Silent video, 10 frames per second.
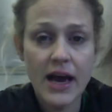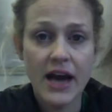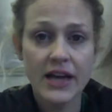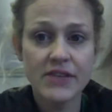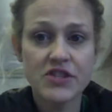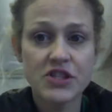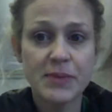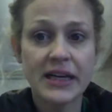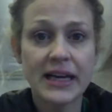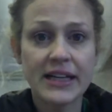and you've just
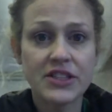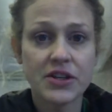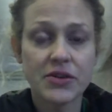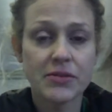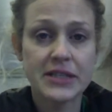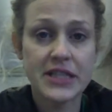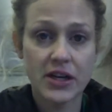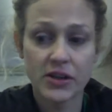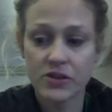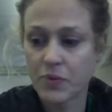been getting to know the
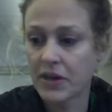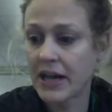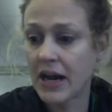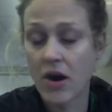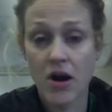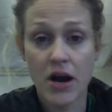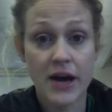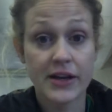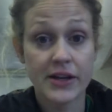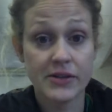materials, where they are, how
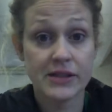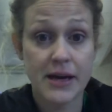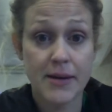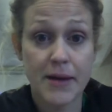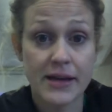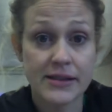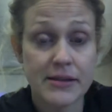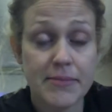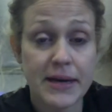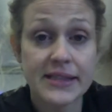to use them, and
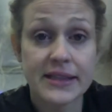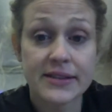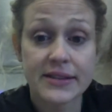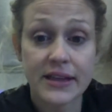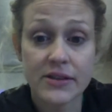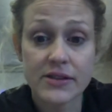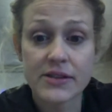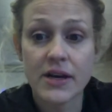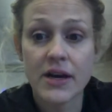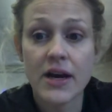some basic skills.
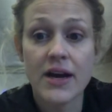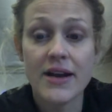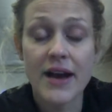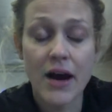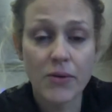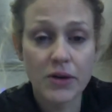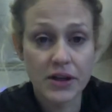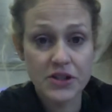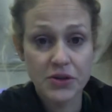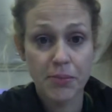Now we're going
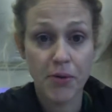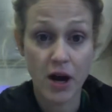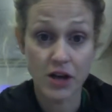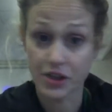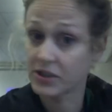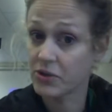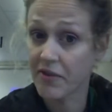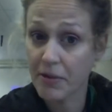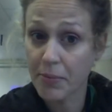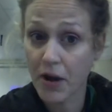to do a project. So
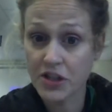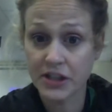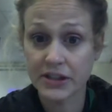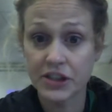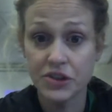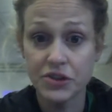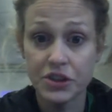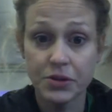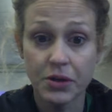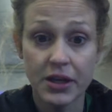every project that you
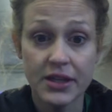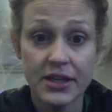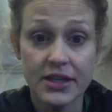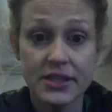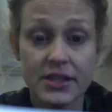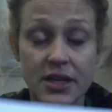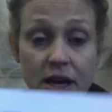do on this